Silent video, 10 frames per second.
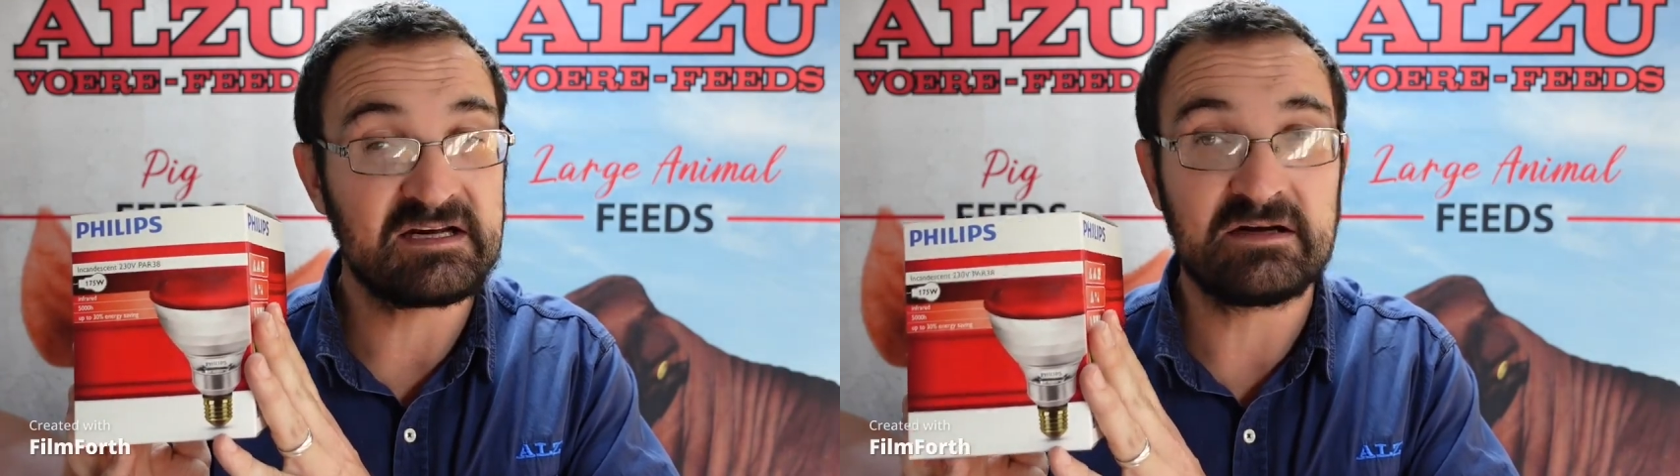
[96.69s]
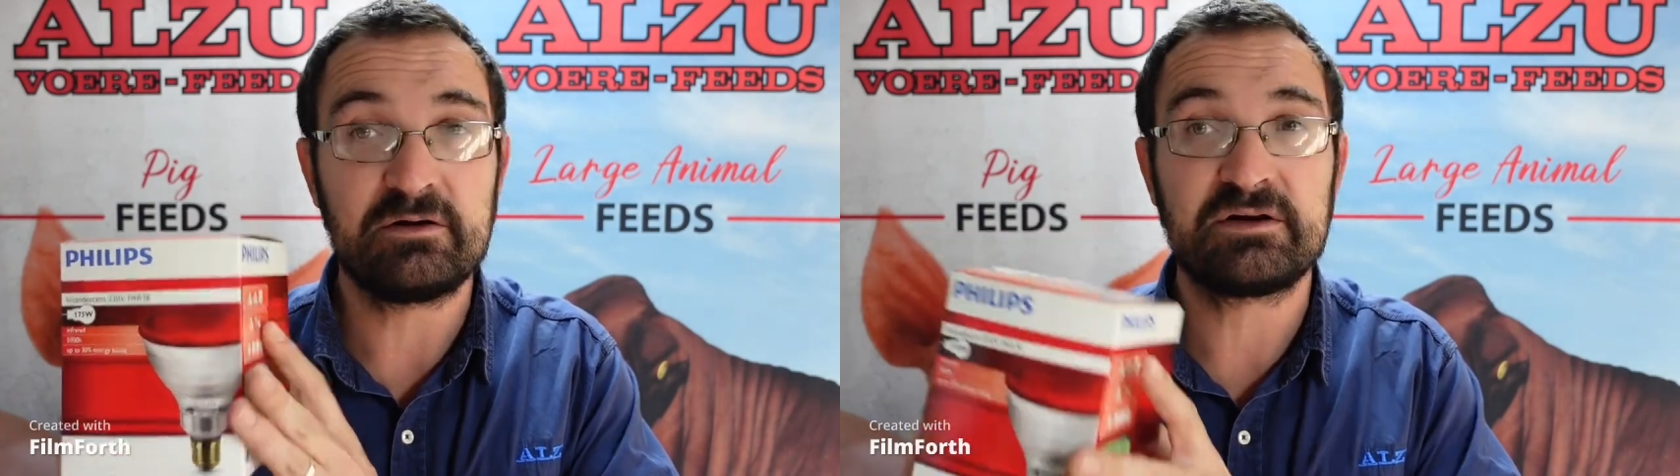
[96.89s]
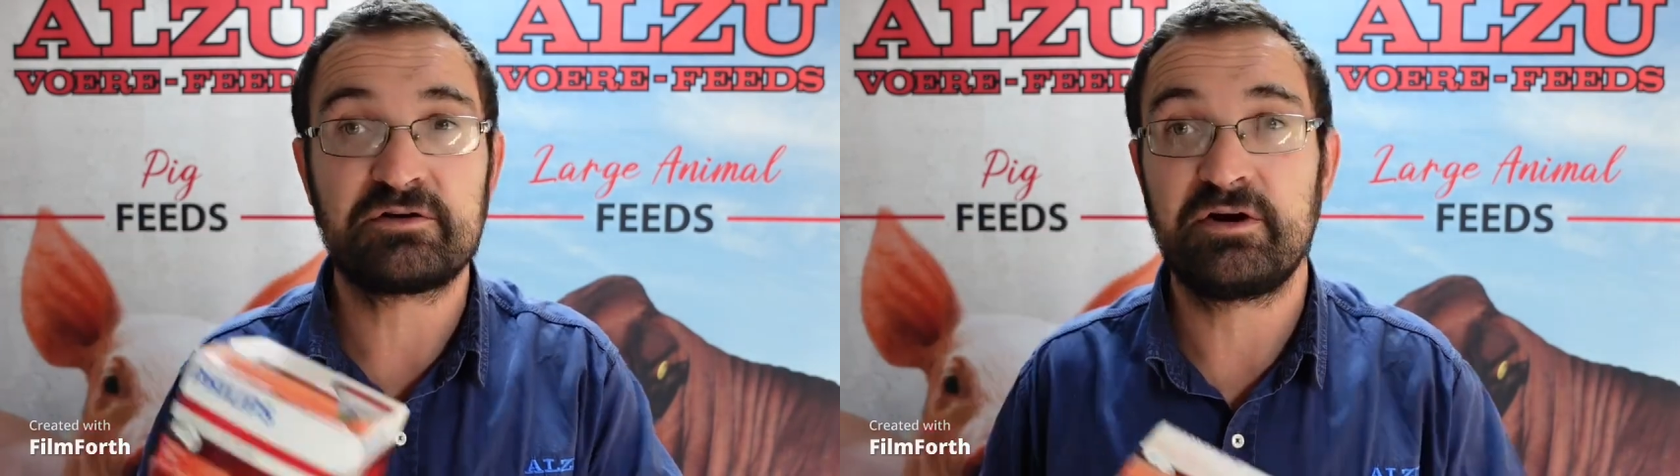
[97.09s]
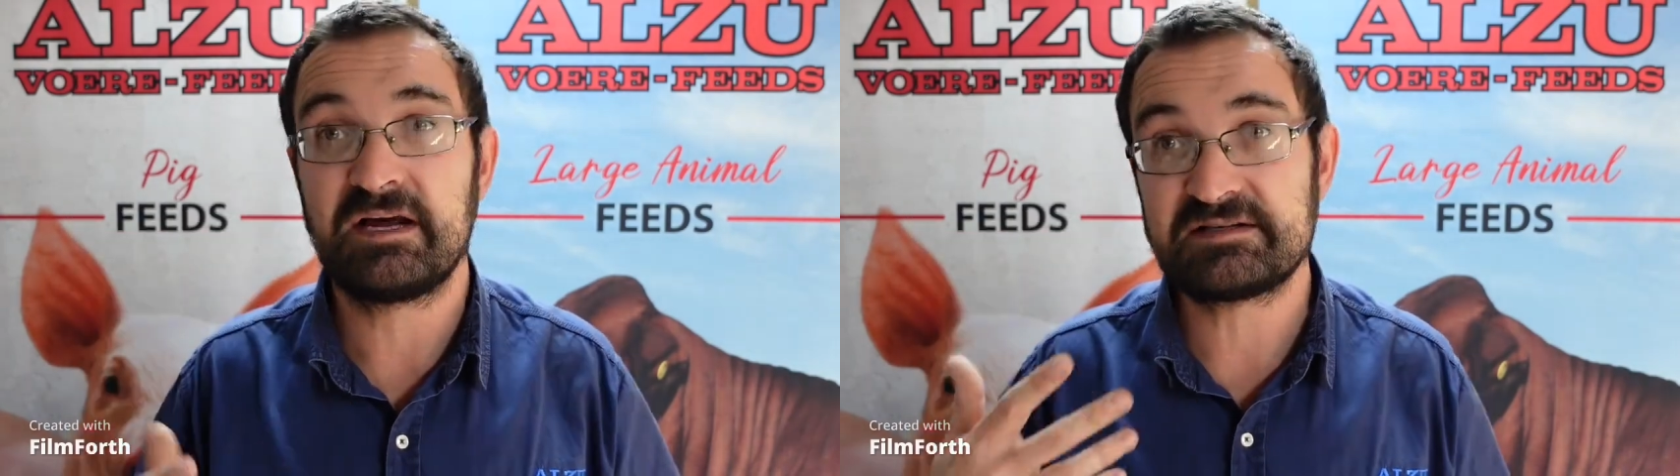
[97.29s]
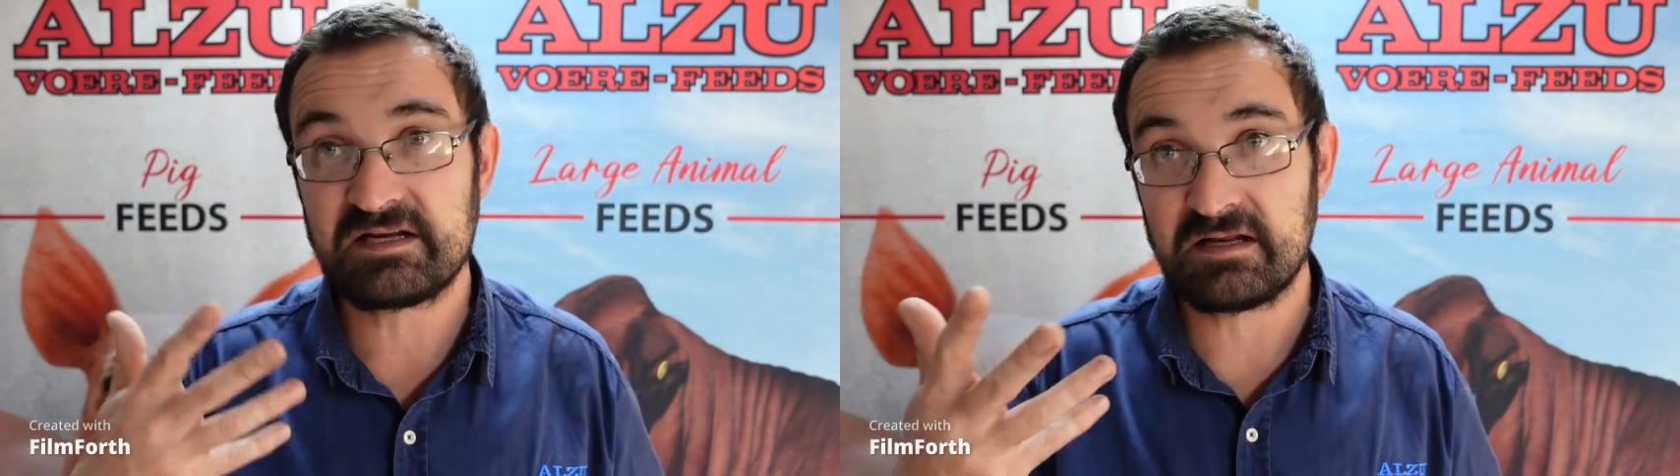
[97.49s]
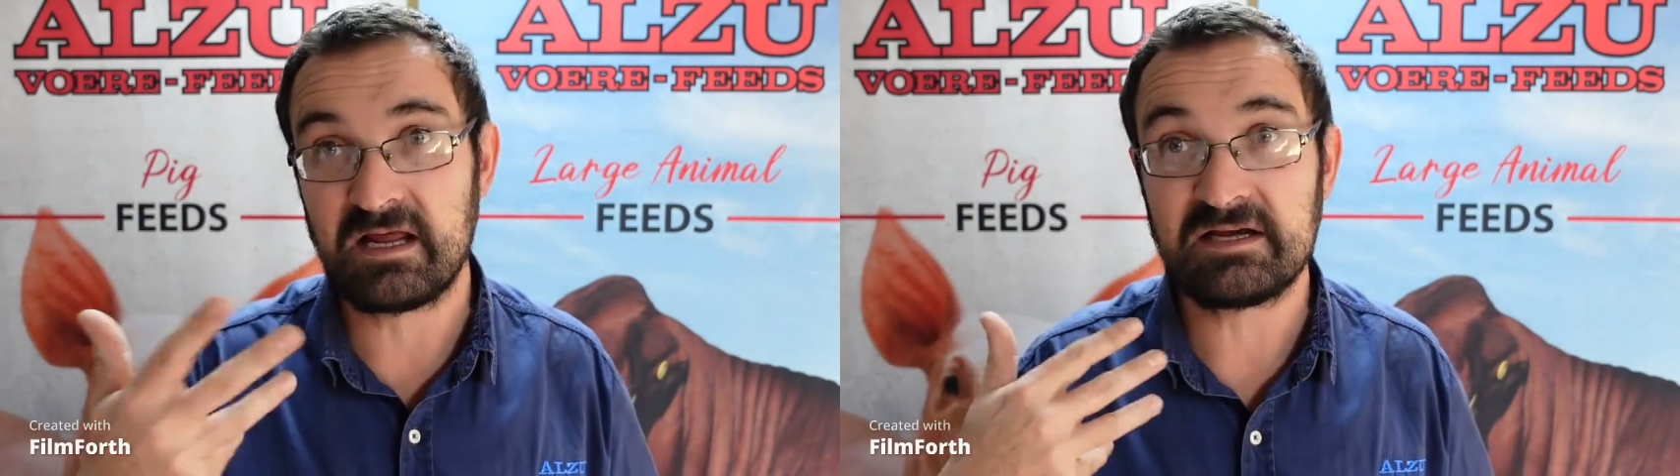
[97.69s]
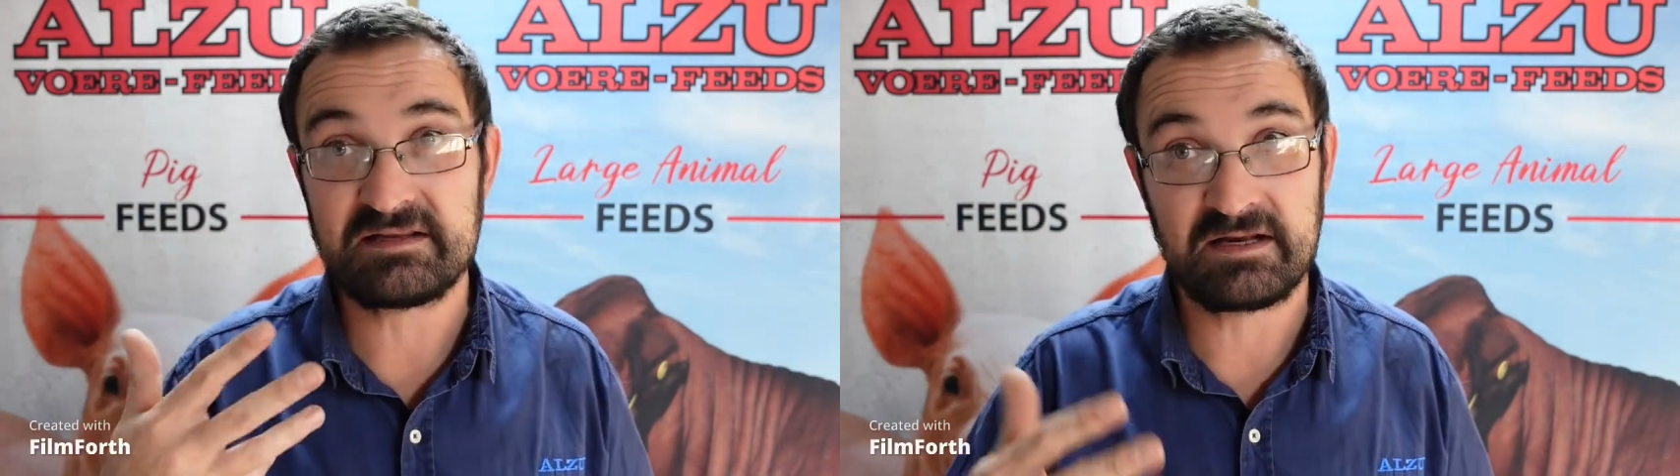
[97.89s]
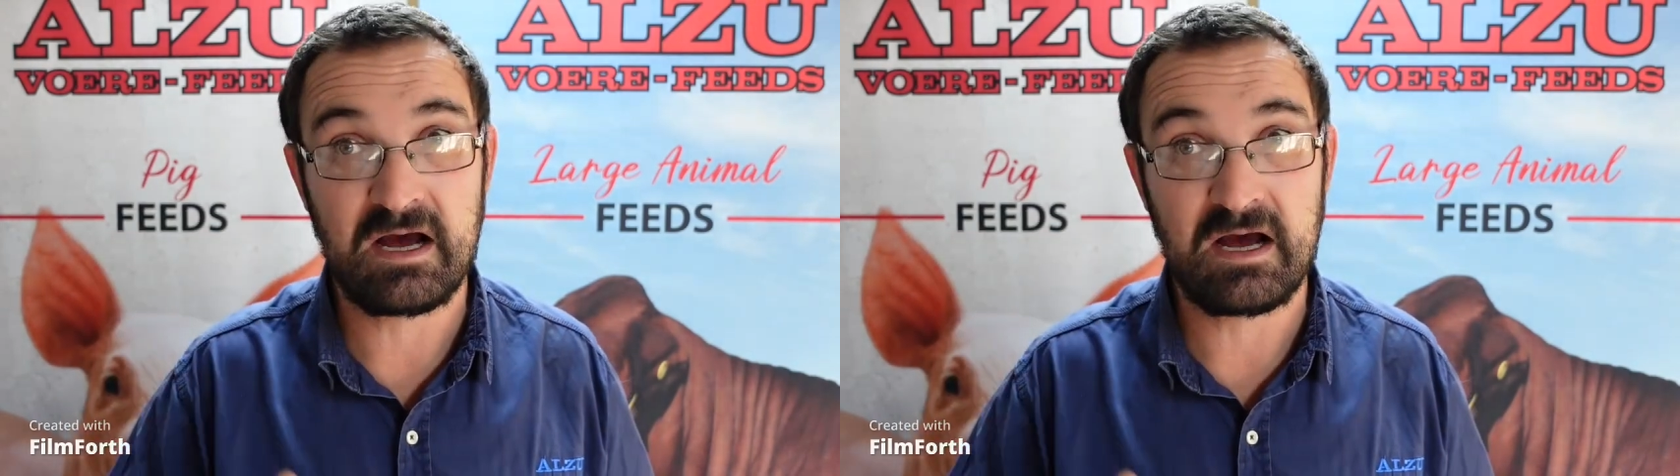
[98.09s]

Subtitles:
I know it creates a light that